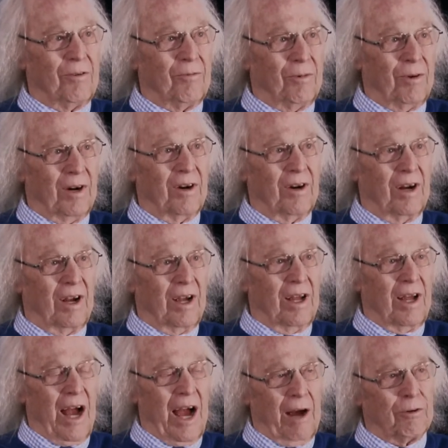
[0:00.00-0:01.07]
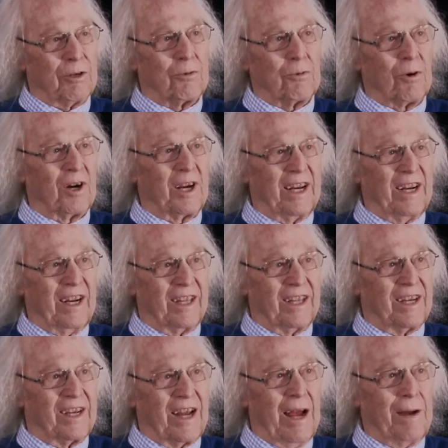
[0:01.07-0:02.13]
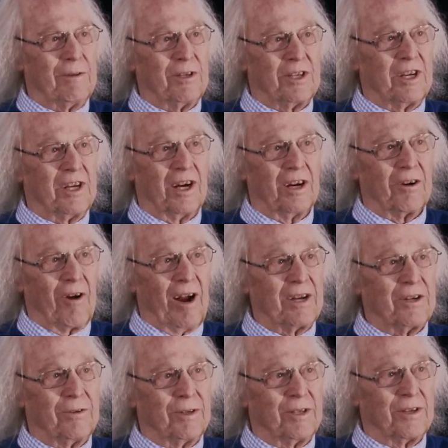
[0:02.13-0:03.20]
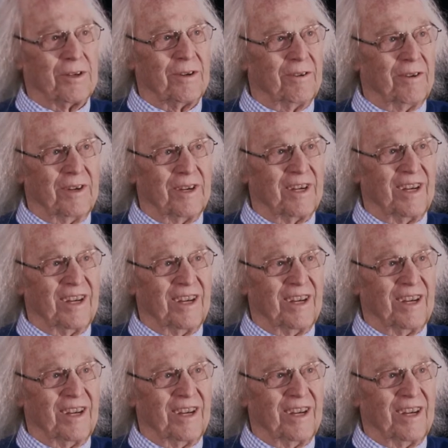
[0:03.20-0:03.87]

where I was working at the time as a young graduate student.